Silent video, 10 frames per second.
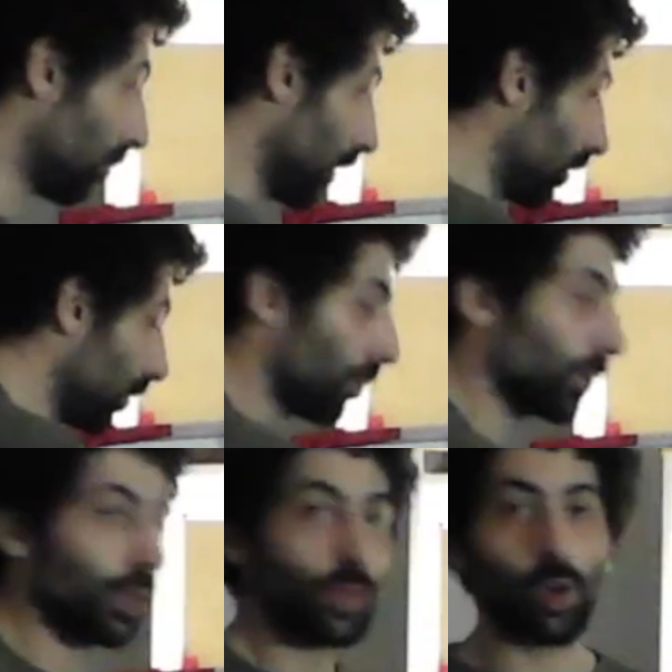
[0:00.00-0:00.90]
Well, I'm
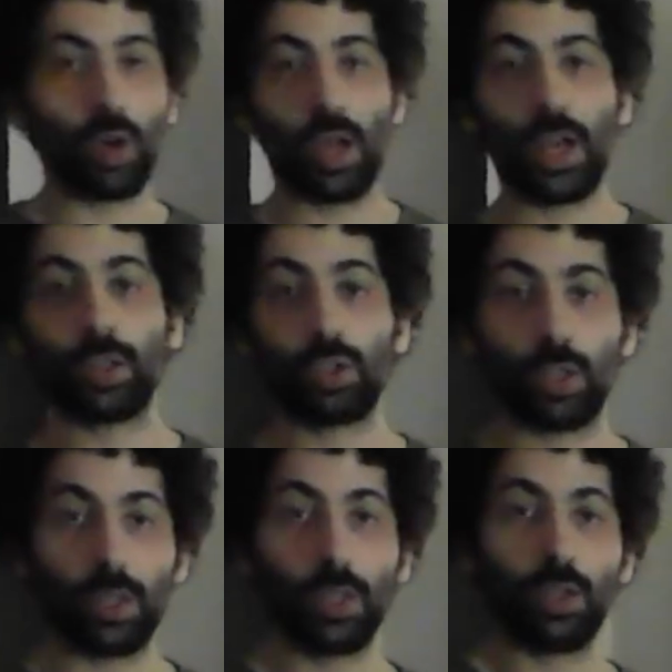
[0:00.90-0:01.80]
gonna
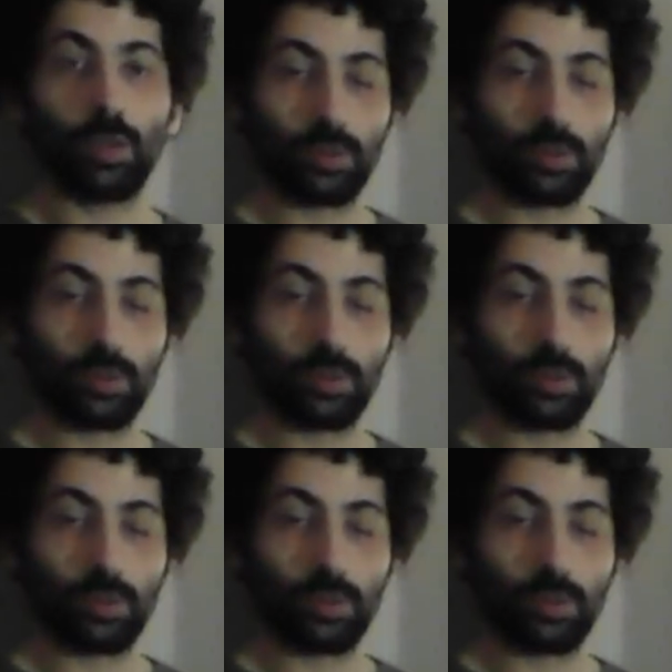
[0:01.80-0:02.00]
actually